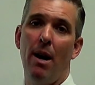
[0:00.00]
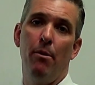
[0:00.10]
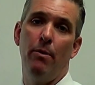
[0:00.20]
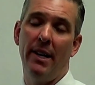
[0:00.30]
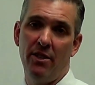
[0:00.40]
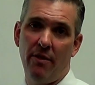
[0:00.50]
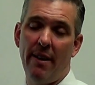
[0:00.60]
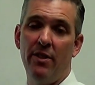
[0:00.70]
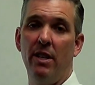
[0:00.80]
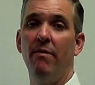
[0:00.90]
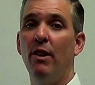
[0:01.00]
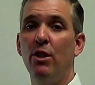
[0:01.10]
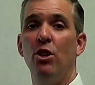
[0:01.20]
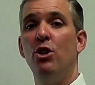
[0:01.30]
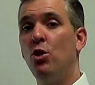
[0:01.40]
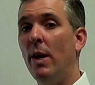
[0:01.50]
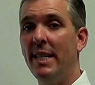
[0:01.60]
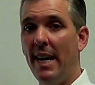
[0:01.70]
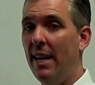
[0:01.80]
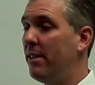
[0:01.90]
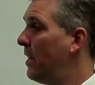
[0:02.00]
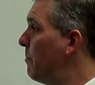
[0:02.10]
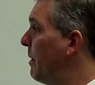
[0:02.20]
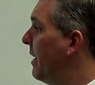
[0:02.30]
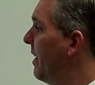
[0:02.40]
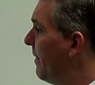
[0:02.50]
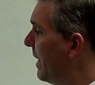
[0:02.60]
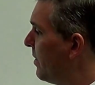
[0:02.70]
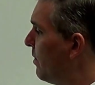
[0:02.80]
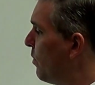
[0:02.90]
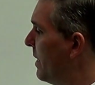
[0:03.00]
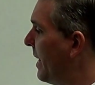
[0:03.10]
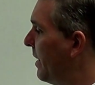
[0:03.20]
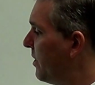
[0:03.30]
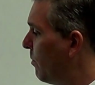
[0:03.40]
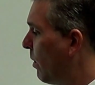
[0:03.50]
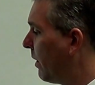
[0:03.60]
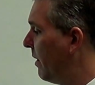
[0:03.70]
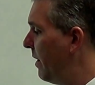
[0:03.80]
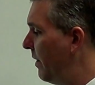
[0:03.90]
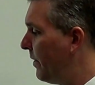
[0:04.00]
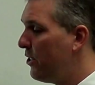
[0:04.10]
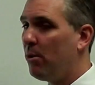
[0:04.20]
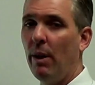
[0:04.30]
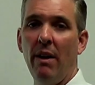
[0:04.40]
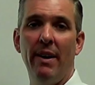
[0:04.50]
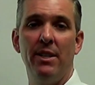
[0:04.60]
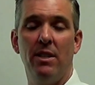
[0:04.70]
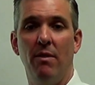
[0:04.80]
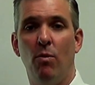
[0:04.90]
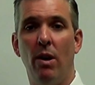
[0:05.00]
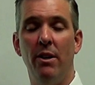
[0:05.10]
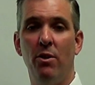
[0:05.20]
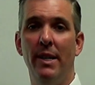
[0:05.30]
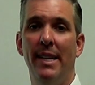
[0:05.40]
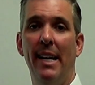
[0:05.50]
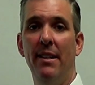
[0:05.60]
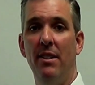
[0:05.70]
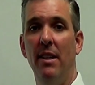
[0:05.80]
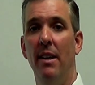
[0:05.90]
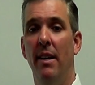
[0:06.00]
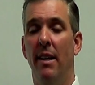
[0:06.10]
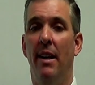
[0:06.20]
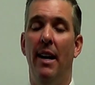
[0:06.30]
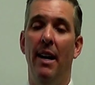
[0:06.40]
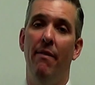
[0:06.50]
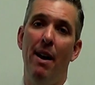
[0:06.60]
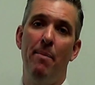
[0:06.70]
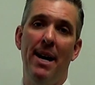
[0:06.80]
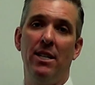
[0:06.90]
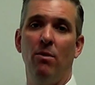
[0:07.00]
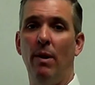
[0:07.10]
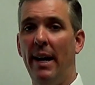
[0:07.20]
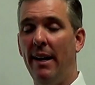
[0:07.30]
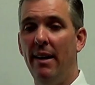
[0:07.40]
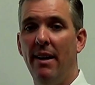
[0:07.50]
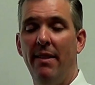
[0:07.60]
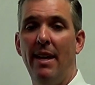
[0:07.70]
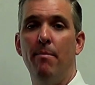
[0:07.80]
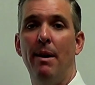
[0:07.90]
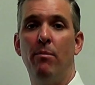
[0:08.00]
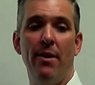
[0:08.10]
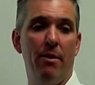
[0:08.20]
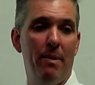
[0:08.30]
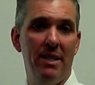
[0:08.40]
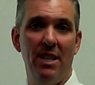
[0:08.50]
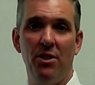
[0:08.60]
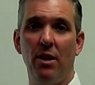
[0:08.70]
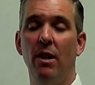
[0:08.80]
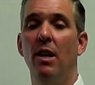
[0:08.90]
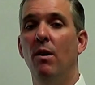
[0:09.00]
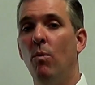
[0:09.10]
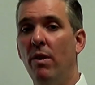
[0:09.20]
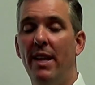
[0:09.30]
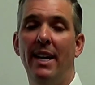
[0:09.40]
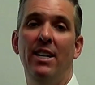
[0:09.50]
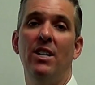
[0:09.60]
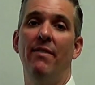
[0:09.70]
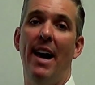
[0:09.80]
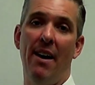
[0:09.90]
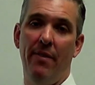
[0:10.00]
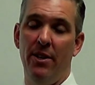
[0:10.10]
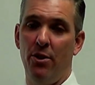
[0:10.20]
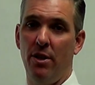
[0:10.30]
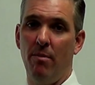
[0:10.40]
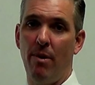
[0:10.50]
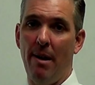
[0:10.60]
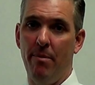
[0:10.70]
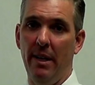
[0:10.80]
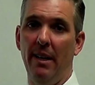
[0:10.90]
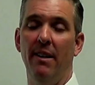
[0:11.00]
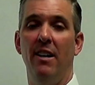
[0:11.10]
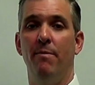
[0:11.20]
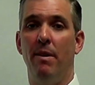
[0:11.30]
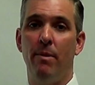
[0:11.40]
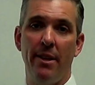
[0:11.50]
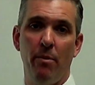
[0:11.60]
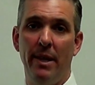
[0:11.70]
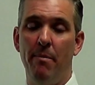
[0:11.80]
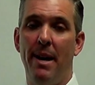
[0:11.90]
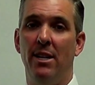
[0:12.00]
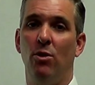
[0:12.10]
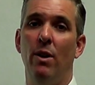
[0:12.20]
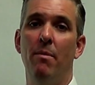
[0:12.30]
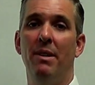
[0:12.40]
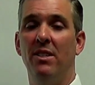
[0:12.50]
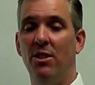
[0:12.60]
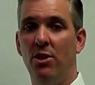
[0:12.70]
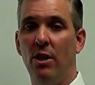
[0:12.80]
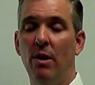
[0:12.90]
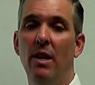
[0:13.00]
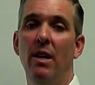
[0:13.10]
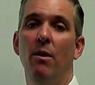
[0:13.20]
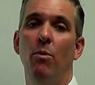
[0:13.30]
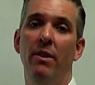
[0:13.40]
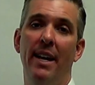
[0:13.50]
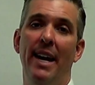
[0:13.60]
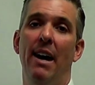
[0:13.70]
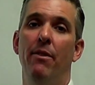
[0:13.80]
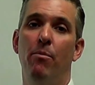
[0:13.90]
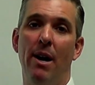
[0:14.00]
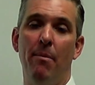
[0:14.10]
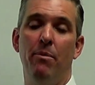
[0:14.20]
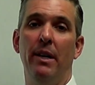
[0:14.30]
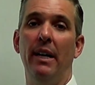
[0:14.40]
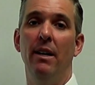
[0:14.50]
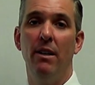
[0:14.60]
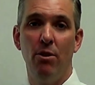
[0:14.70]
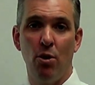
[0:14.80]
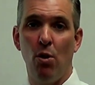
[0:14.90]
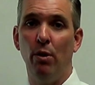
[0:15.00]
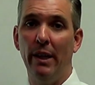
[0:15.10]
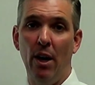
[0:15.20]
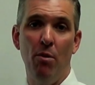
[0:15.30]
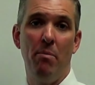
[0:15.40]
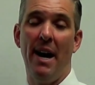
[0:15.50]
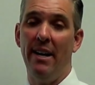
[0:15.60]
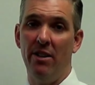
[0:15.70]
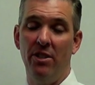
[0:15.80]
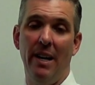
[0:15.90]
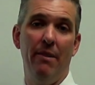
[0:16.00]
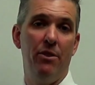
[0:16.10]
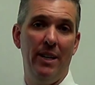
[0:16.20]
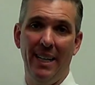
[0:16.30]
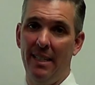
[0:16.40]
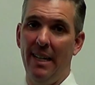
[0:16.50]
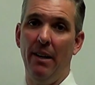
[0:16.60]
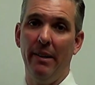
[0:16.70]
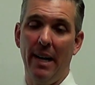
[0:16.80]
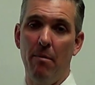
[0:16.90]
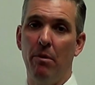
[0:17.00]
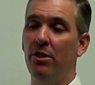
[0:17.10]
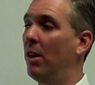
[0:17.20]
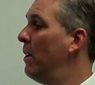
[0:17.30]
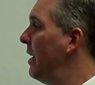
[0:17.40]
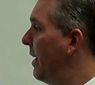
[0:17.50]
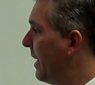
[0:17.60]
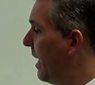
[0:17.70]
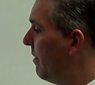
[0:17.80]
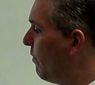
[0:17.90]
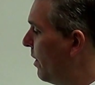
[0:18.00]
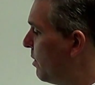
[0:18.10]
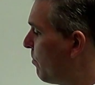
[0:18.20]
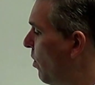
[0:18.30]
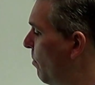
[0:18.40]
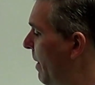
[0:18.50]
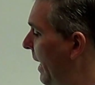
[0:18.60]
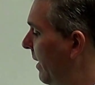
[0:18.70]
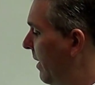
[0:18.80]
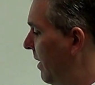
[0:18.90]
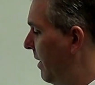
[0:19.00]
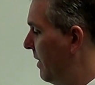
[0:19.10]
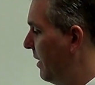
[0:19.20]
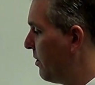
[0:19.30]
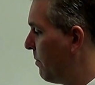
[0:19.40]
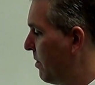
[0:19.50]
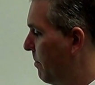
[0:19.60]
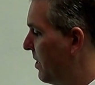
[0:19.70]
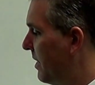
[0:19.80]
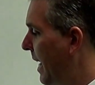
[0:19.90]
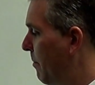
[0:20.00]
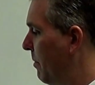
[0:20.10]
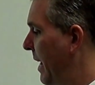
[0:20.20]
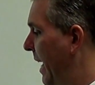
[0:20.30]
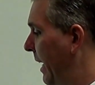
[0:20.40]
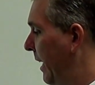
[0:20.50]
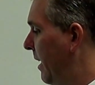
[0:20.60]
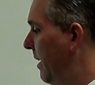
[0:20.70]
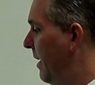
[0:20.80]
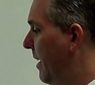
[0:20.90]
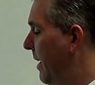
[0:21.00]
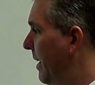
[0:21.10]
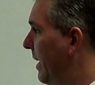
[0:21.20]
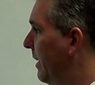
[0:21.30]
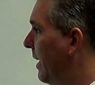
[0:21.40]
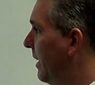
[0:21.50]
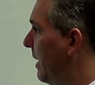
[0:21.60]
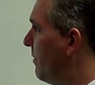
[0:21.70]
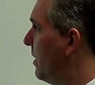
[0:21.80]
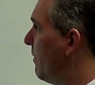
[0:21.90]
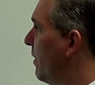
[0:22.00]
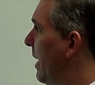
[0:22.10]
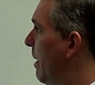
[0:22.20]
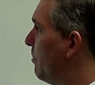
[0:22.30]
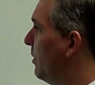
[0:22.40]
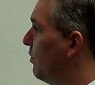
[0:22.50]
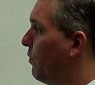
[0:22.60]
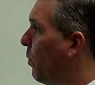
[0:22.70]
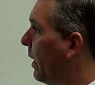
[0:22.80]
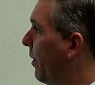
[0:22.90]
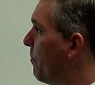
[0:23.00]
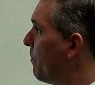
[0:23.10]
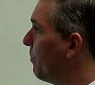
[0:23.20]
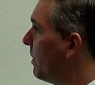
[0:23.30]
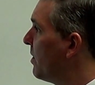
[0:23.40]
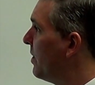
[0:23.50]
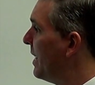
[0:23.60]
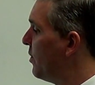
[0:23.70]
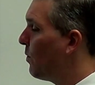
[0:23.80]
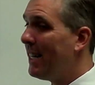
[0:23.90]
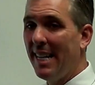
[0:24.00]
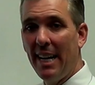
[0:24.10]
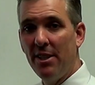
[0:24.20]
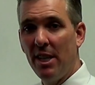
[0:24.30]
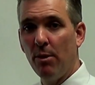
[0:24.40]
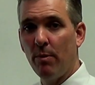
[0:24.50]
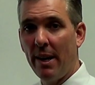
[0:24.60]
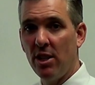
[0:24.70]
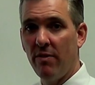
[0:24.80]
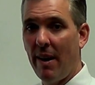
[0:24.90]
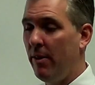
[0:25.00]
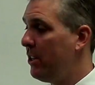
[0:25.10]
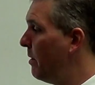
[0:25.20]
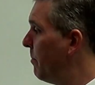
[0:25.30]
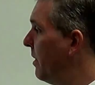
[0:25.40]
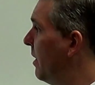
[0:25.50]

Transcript: property right of survivorship versus joint tenancy. But that's how joint tenancy works. If there's three of us, if we're all joint tenants, uh, if I pass away, then my brother and my sister would then each have a half interest in the property. If my brother would then pass away, my sister would then have the property totally owned by herself. She could sell and encumber. So again, avoids probate, deals with some estate planning, uh, and, and gives different options for you. So that's joint tenancy with right of survivorship.